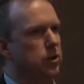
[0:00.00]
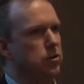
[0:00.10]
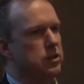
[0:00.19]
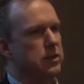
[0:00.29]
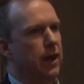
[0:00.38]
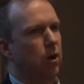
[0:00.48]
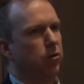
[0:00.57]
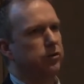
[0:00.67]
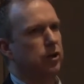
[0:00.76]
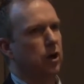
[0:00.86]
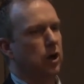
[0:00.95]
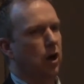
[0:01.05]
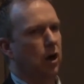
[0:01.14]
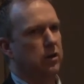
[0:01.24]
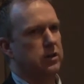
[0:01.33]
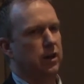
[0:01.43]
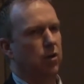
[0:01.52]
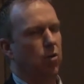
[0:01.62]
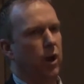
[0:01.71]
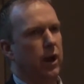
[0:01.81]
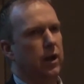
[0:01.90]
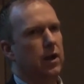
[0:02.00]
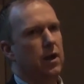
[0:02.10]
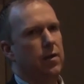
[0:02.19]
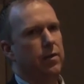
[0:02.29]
using that OCR content in a way